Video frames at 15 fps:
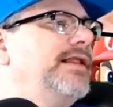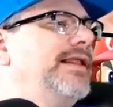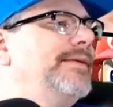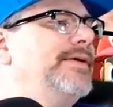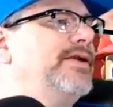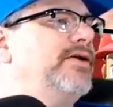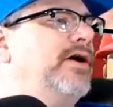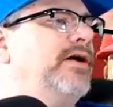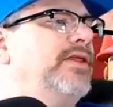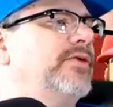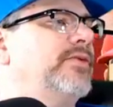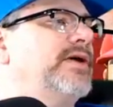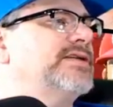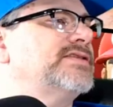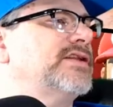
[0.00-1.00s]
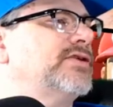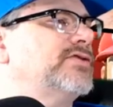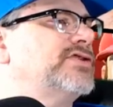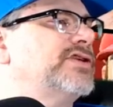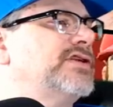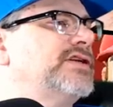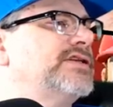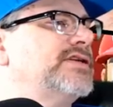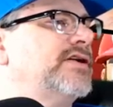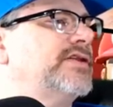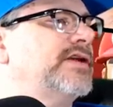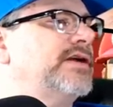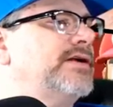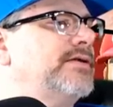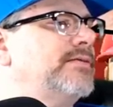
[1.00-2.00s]
Let me know how the resolution is out
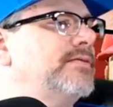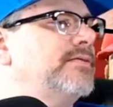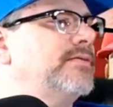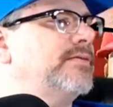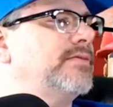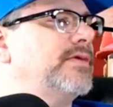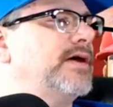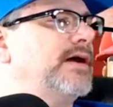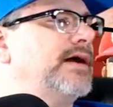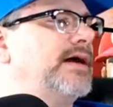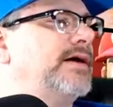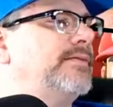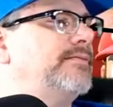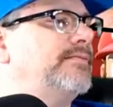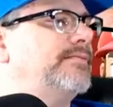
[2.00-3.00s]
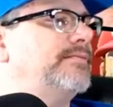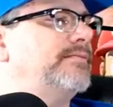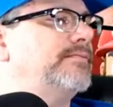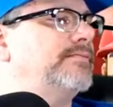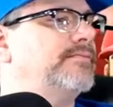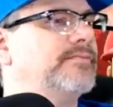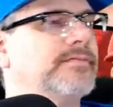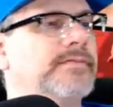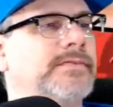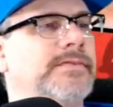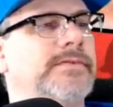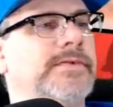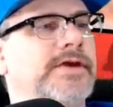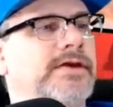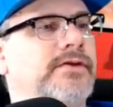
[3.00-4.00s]
there. Uh,
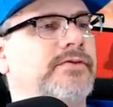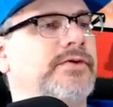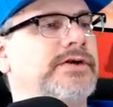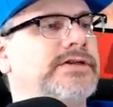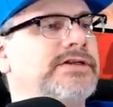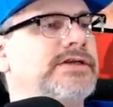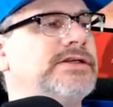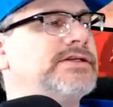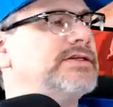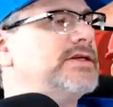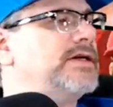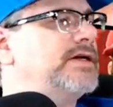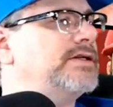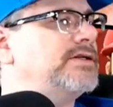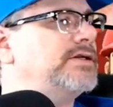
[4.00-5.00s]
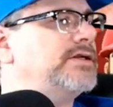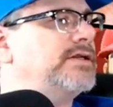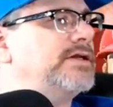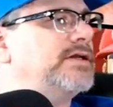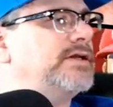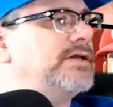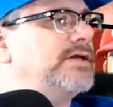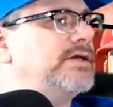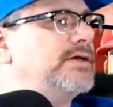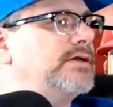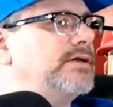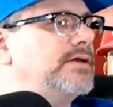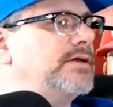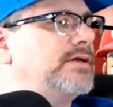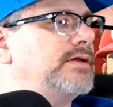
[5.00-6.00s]
uh, what does uh, da -da -da.
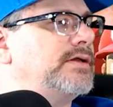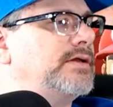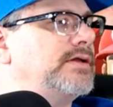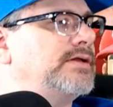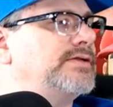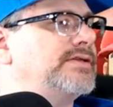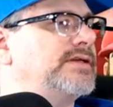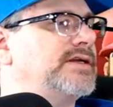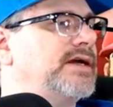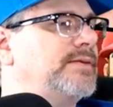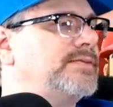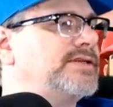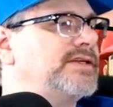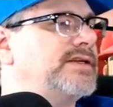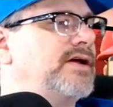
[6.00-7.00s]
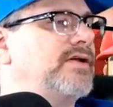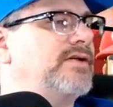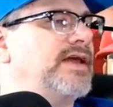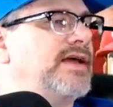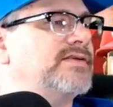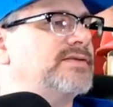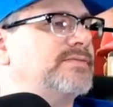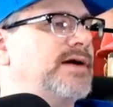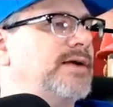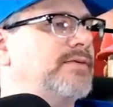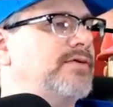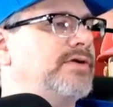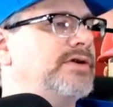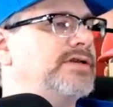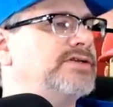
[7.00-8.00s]
let's see? Come sit down, have some
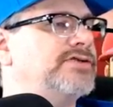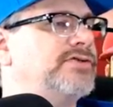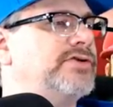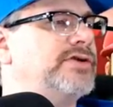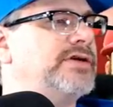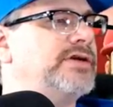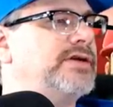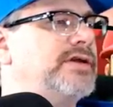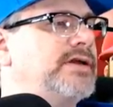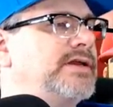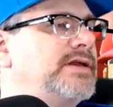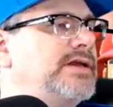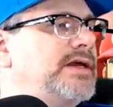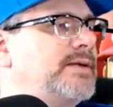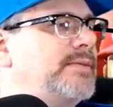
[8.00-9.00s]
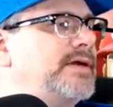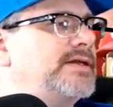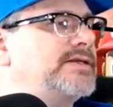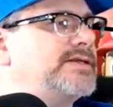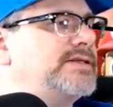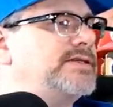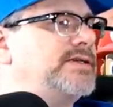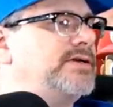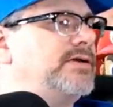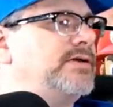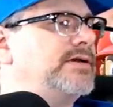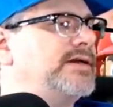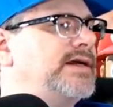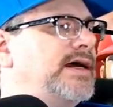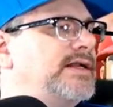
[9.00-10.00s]
popcorn, enjoy. Yep, I
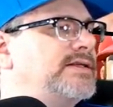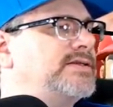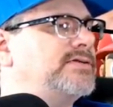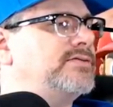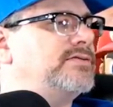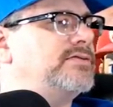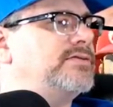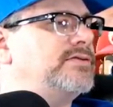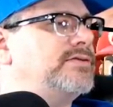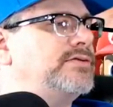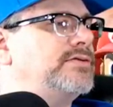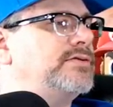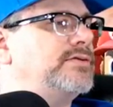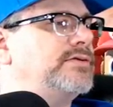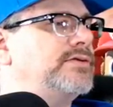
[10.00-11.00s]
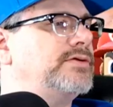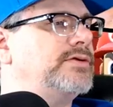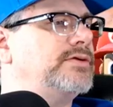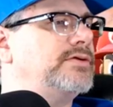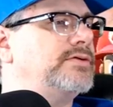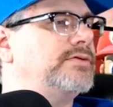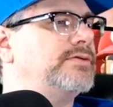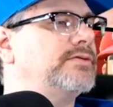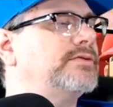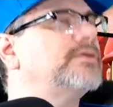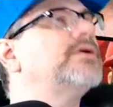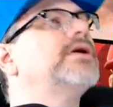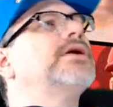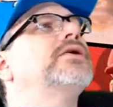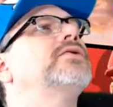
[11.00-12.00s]
still got to
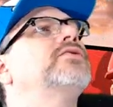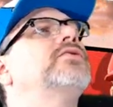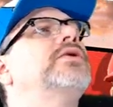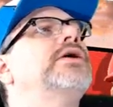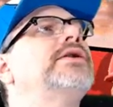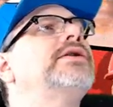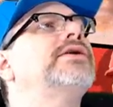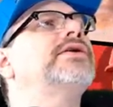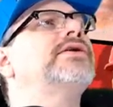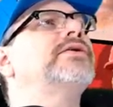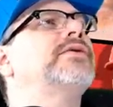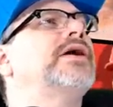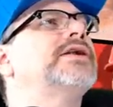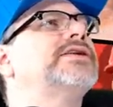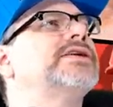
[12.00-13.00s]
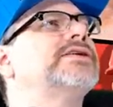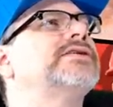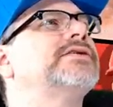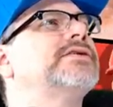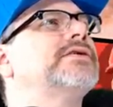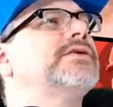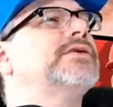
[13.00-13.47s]
I wonder. Watch this.